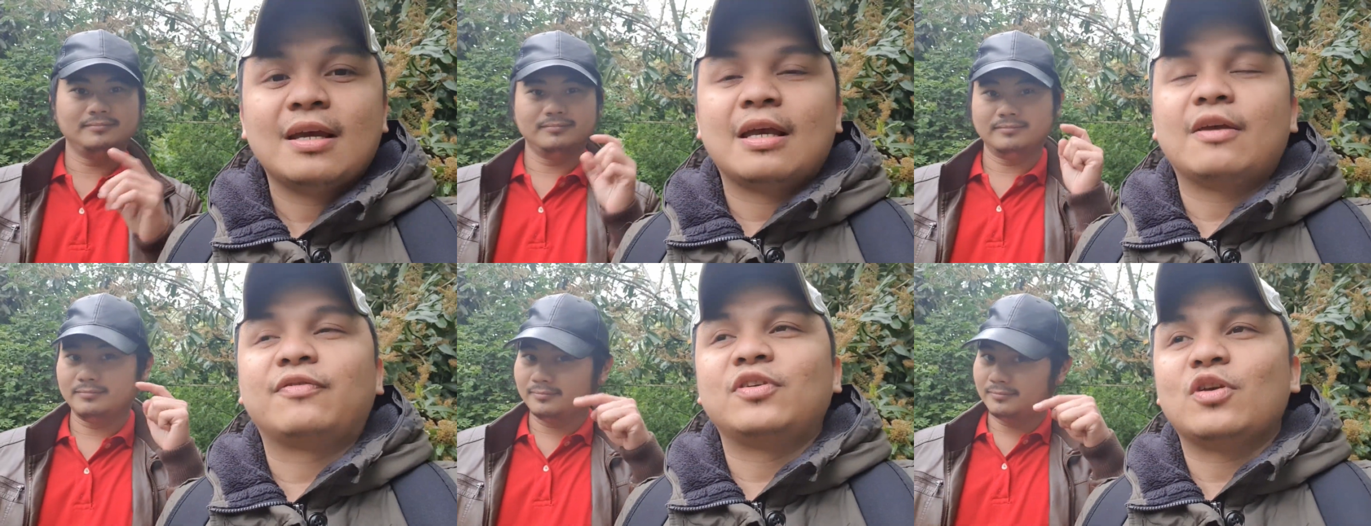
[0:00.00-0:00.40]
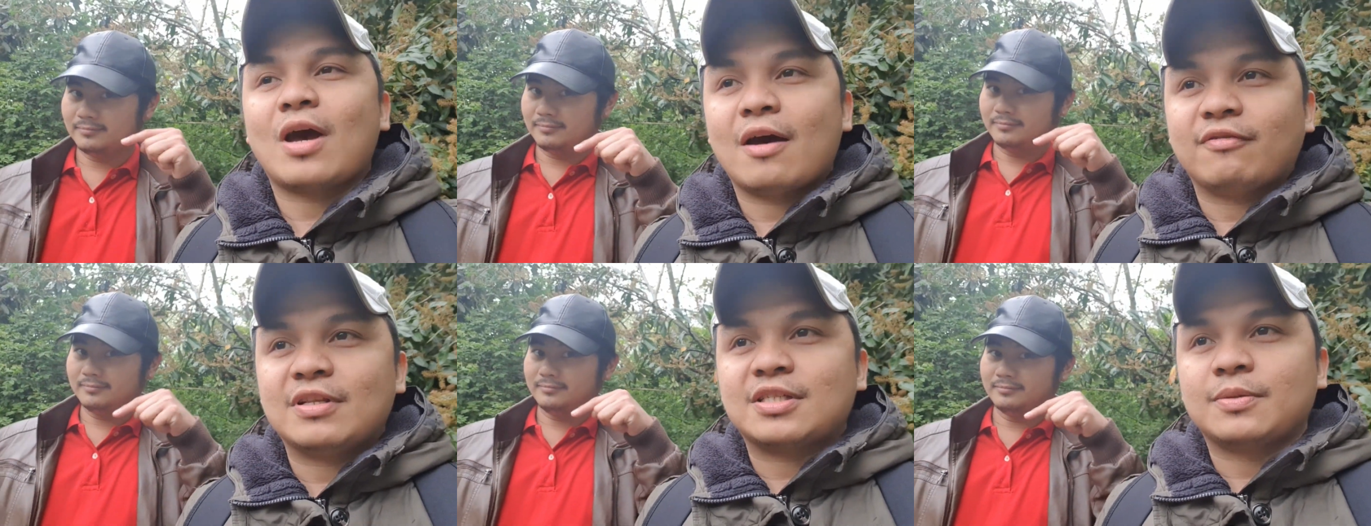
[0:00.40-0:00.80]
Speaker 1: if you
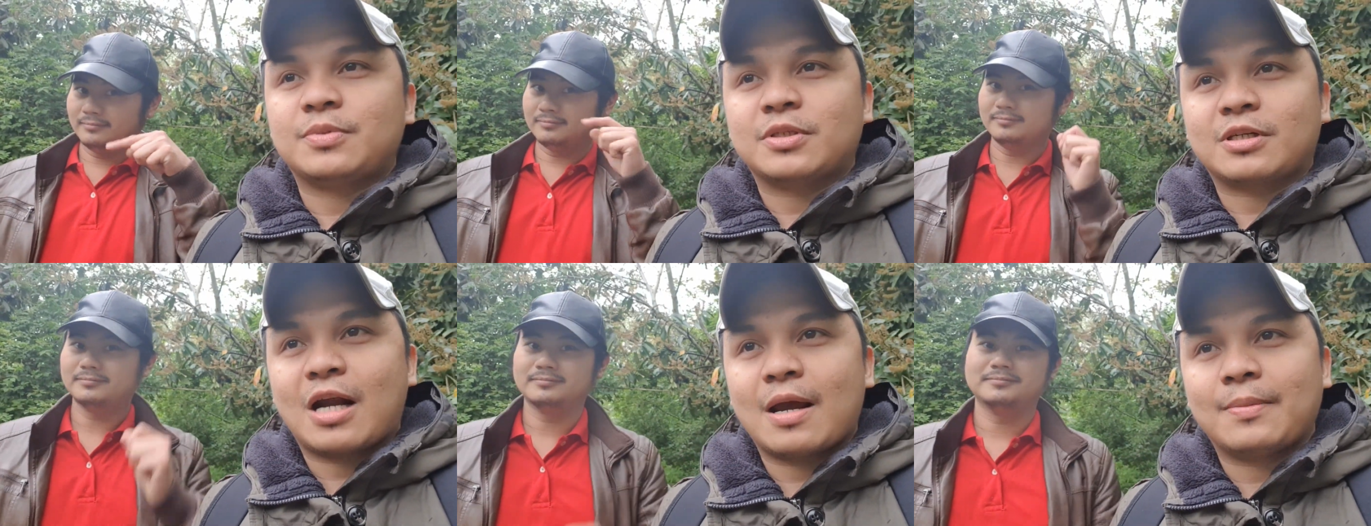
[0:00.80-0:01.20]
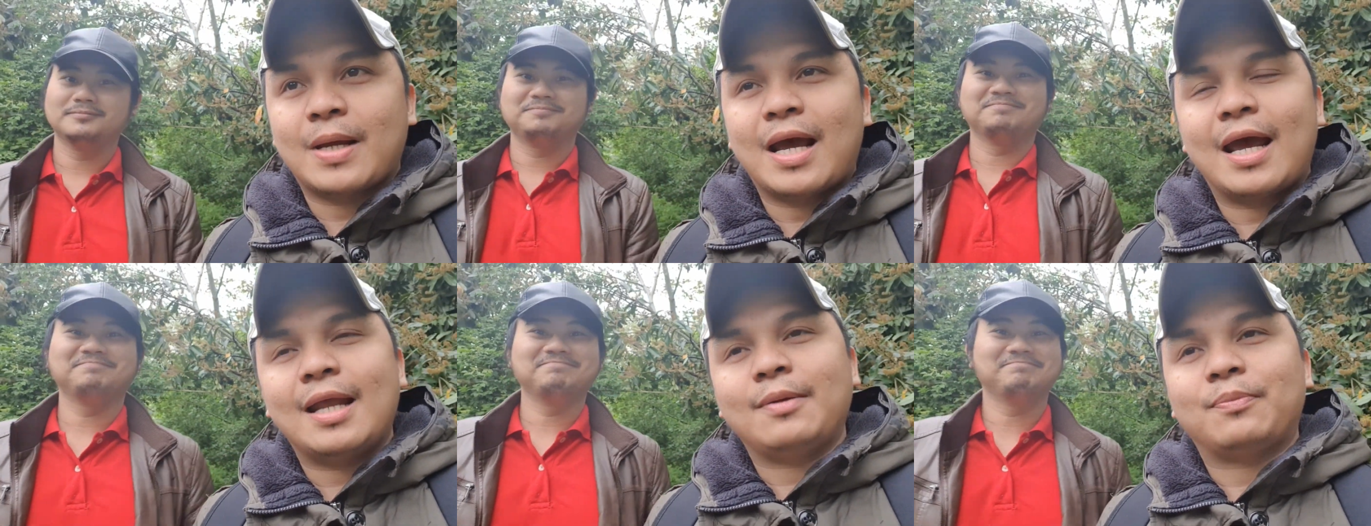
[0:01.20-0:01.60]
haven't subscribed
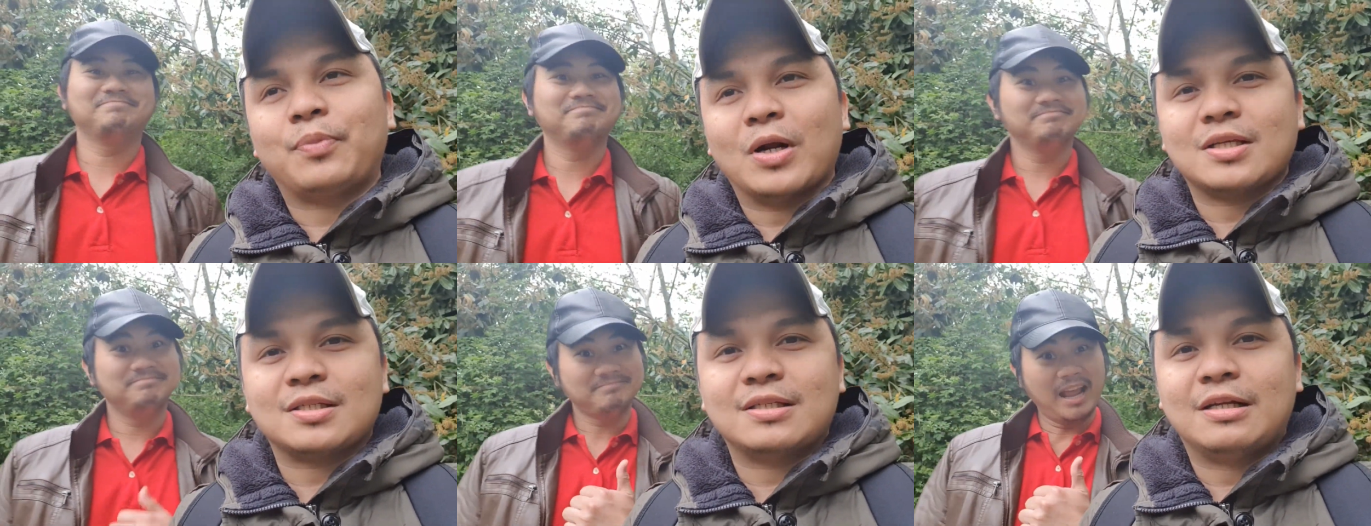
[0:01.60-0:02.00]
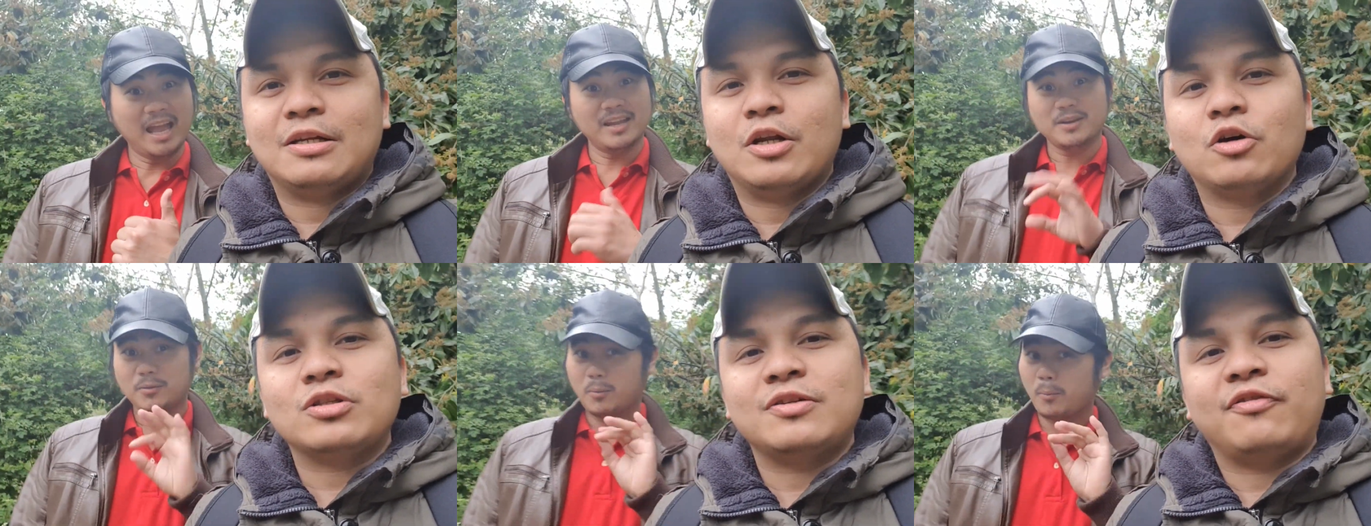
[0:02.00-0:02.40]
and press the
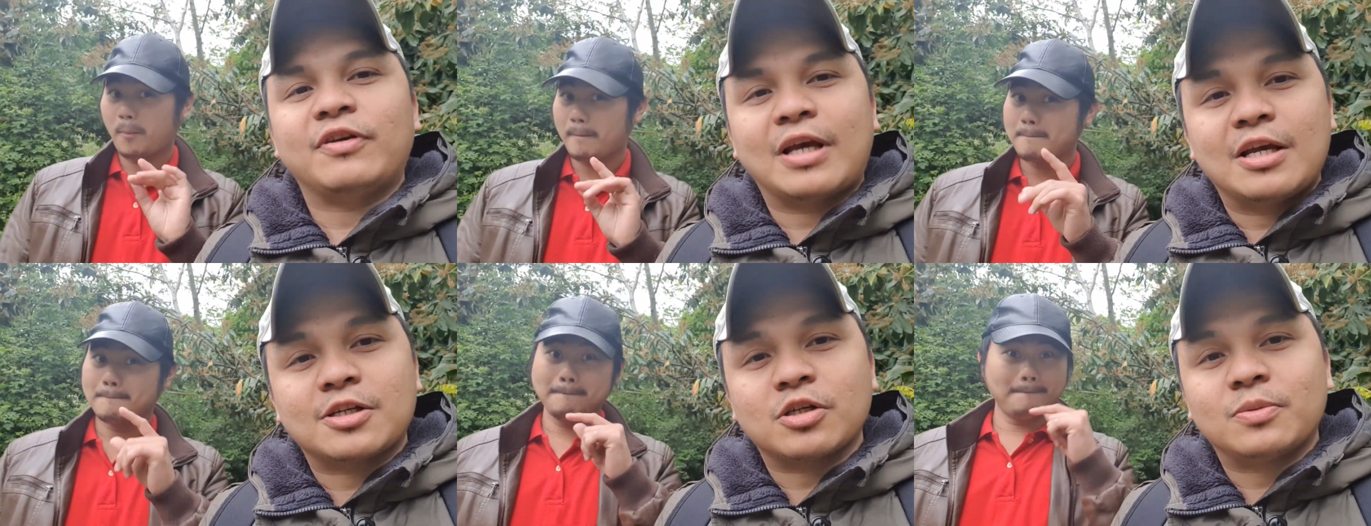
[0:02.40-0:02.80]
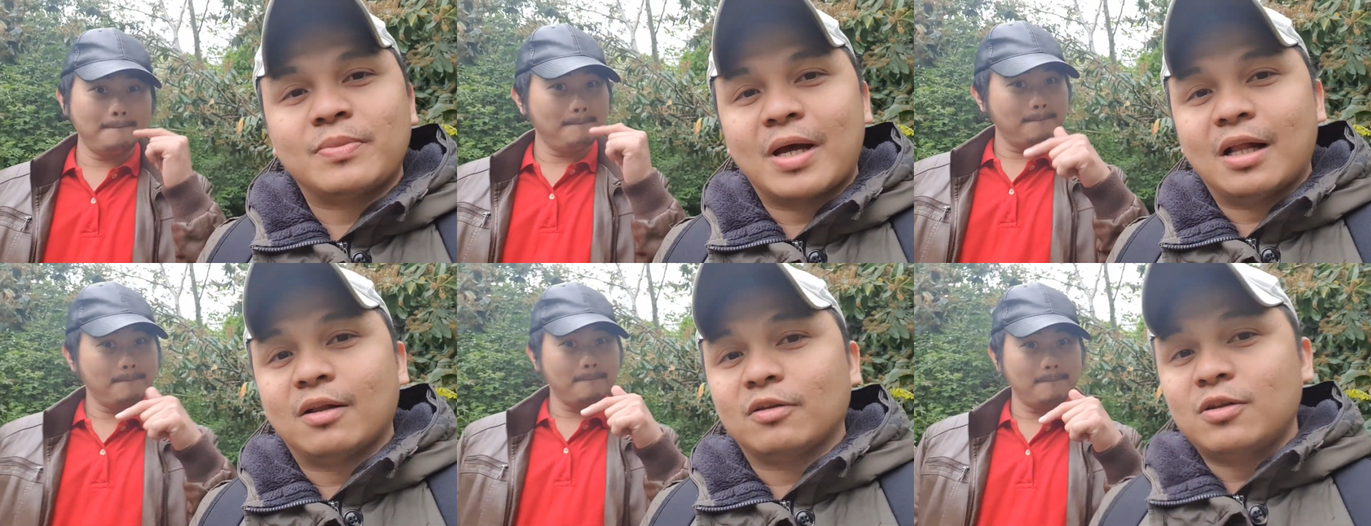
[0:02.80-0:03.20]
notification
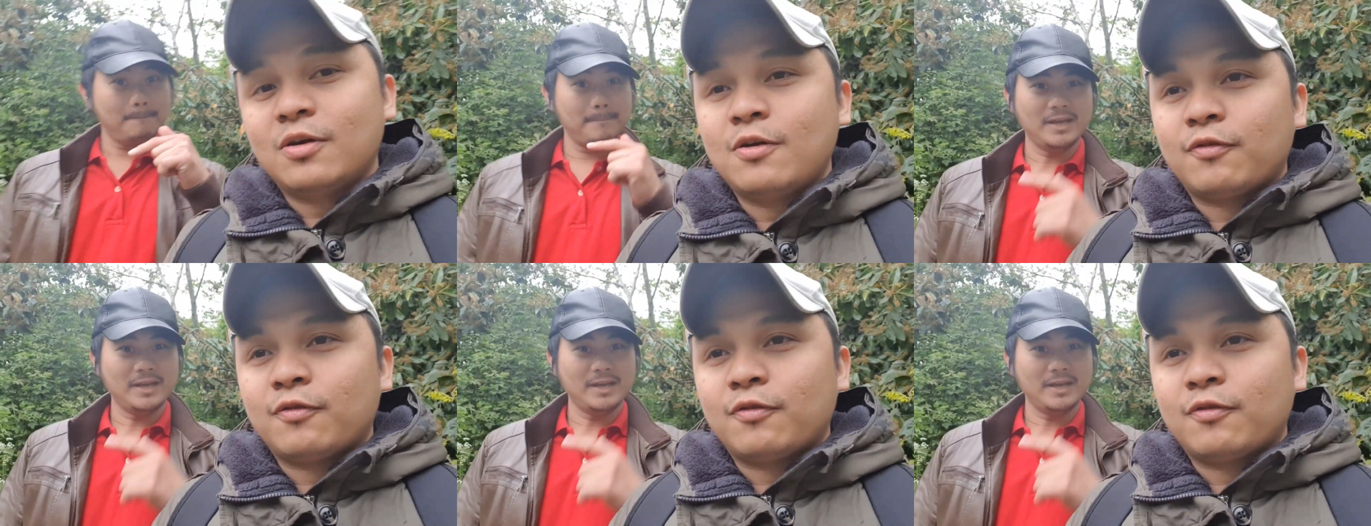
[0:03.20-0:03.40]
bell